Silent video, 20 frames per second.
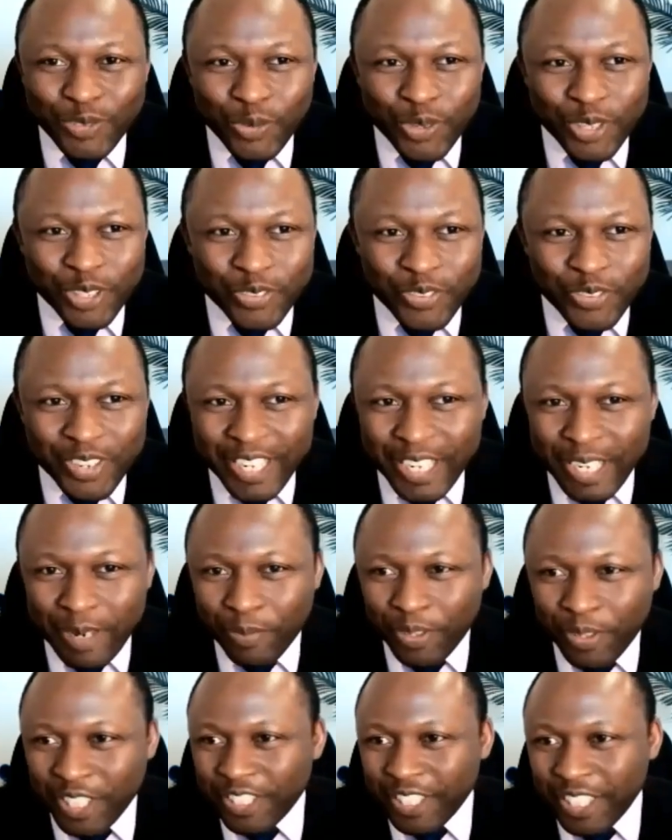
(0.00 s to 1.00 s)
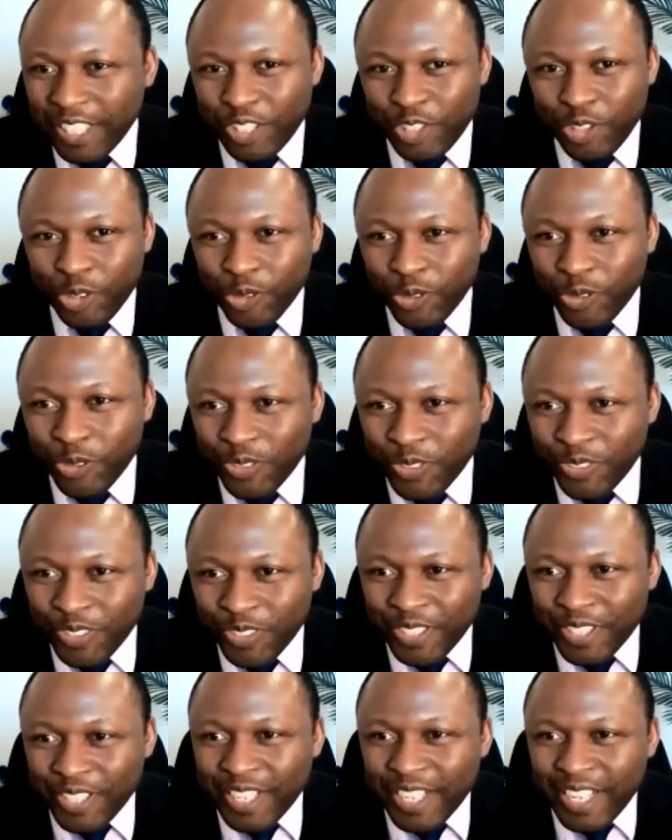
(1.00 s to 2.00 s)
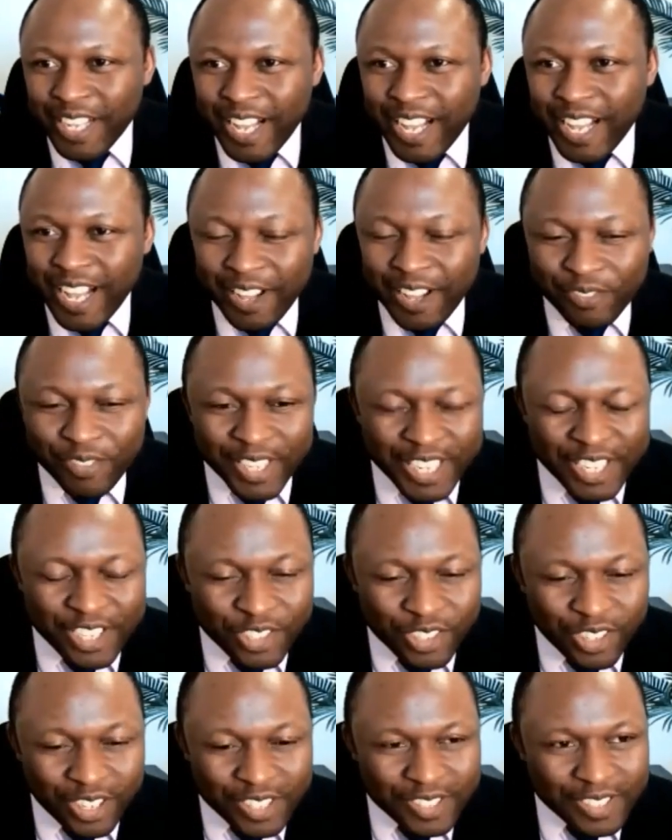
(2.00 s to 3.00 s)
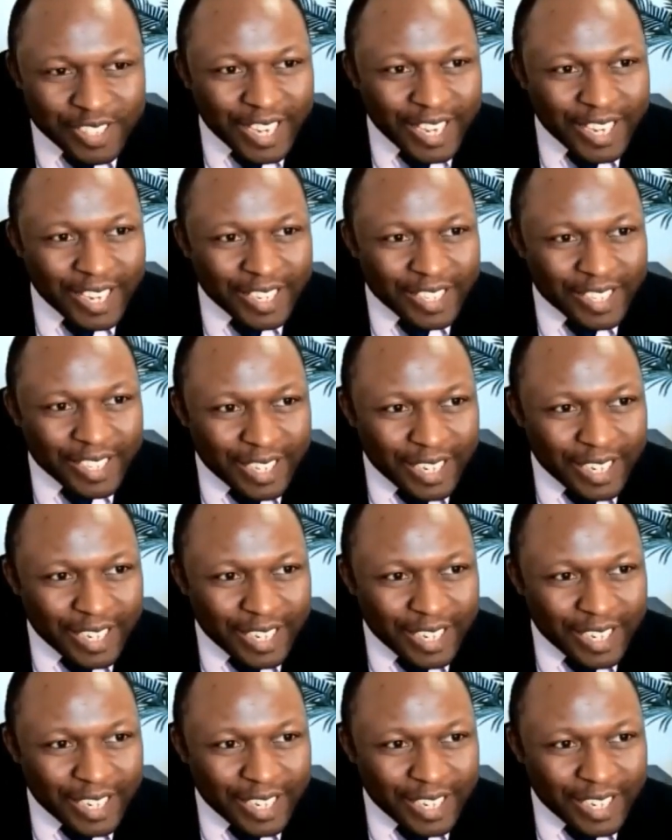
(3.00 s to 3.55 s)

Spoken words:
We really appreciate your insights there.